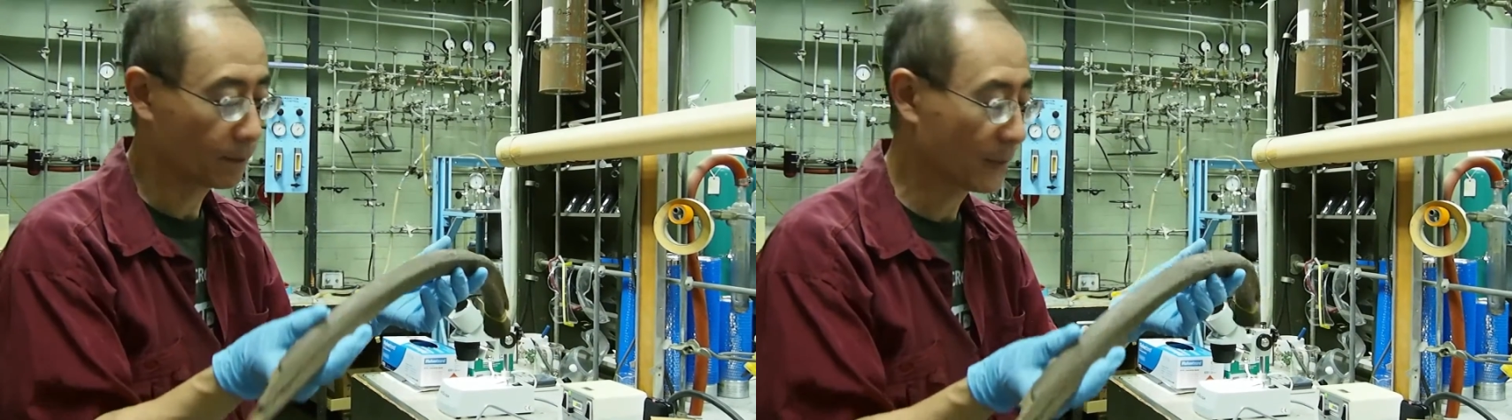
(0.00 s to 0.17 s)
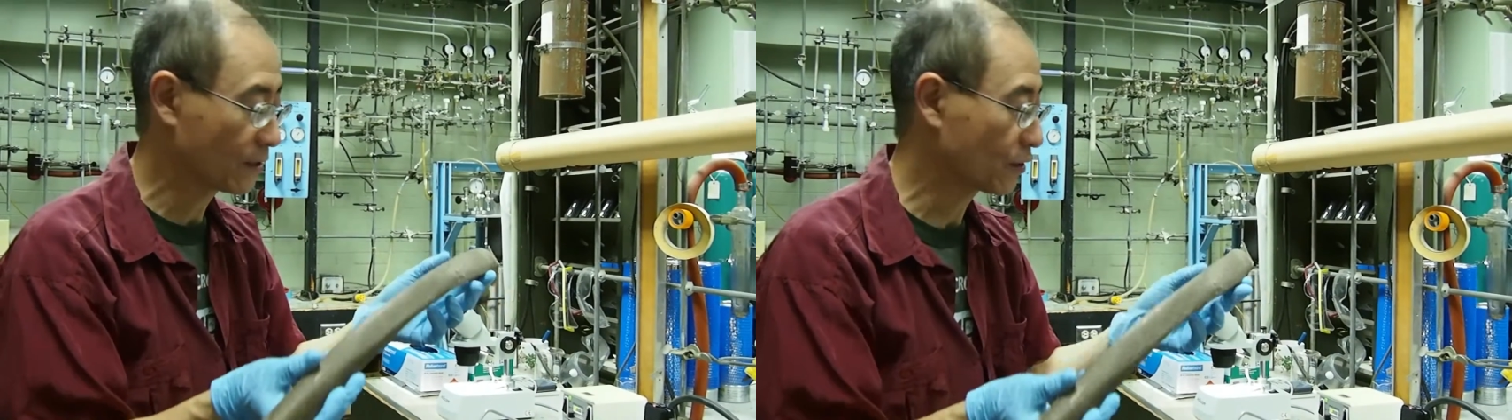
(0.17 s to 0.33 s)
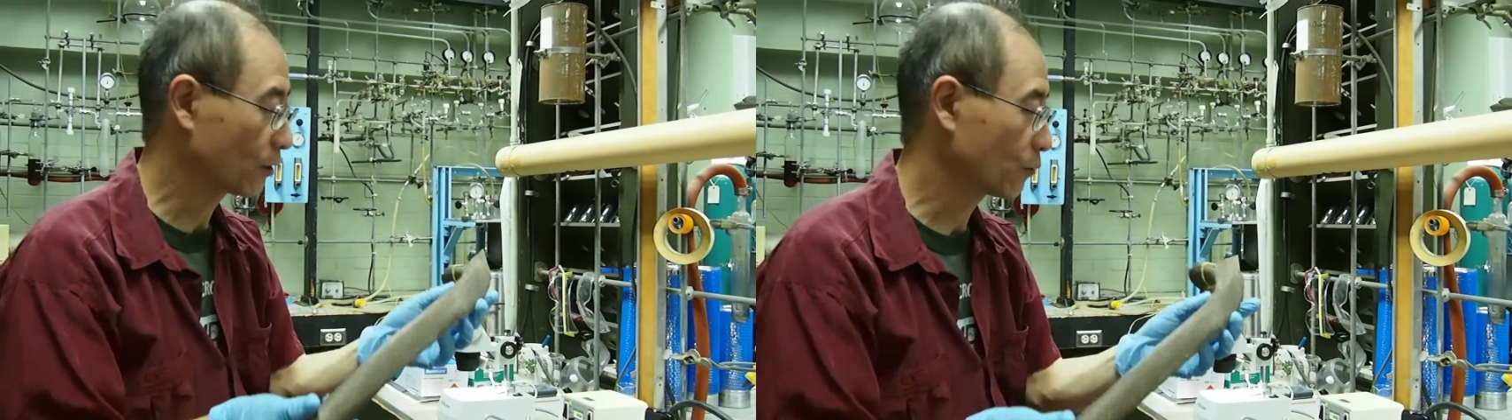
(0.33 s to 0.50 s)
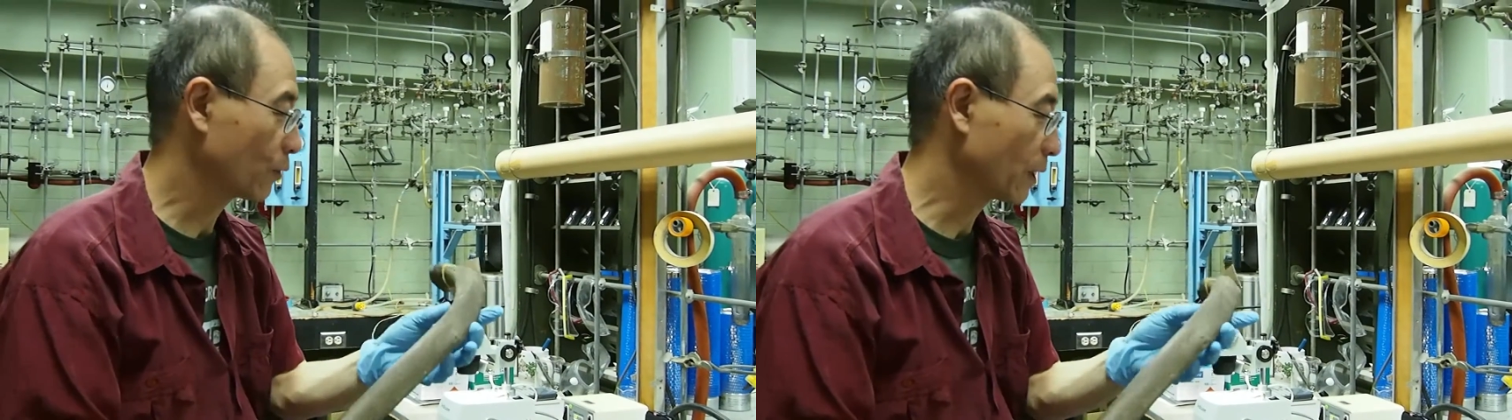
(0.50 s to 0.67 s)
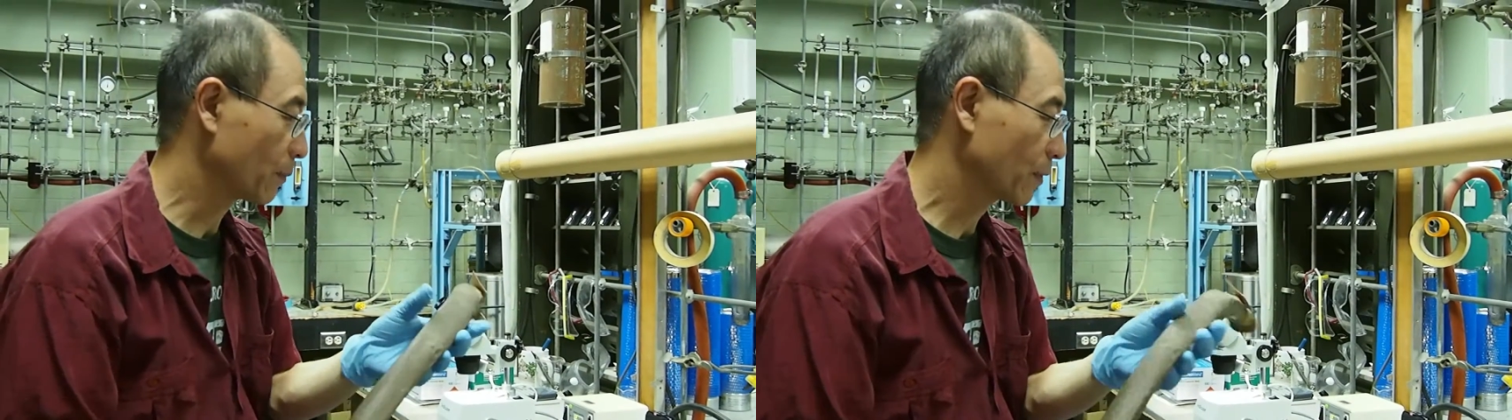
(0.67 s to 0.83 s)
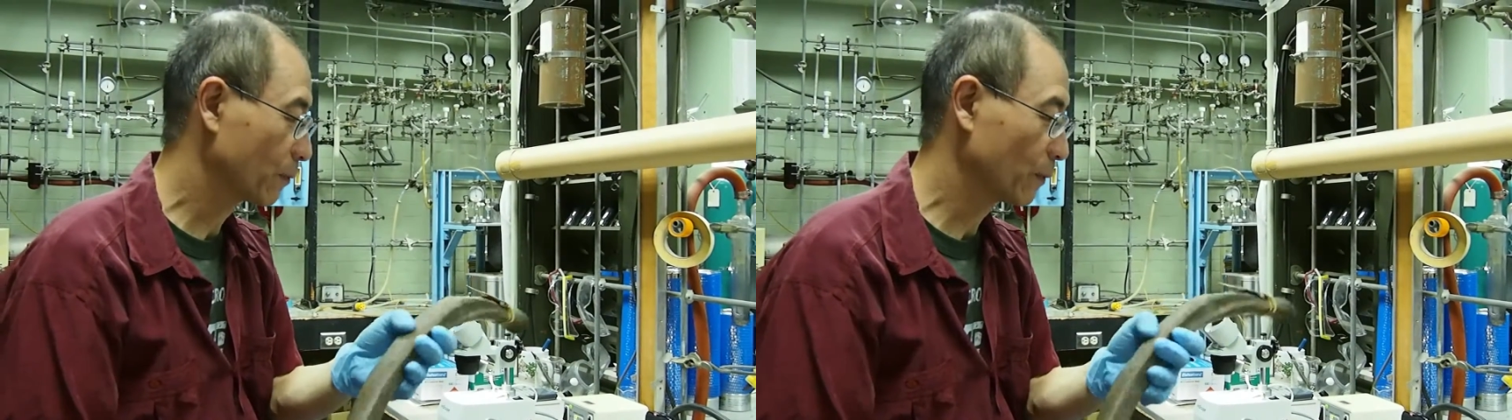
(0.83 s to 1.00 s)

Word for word: mastodon rib.